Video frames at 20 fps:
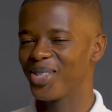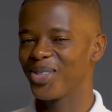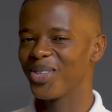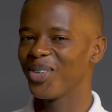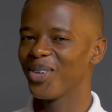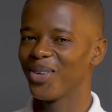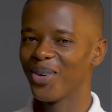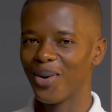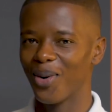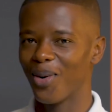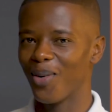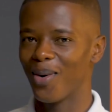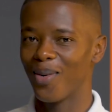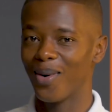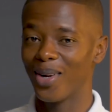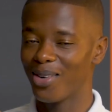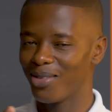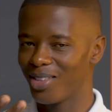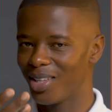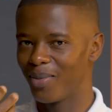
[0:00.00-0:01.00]
so uh,
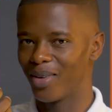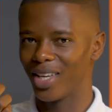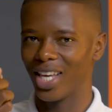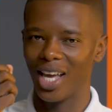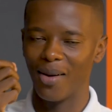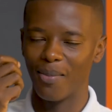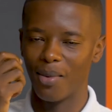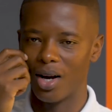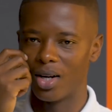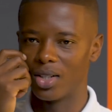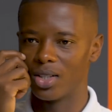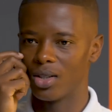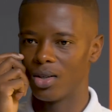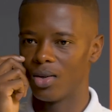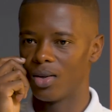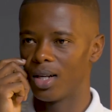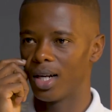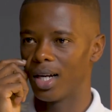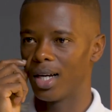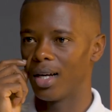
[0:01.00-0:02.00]
one of them came out.
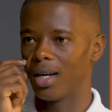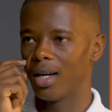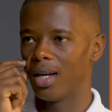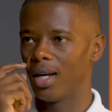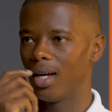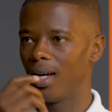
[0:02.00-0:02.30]
Look, uh,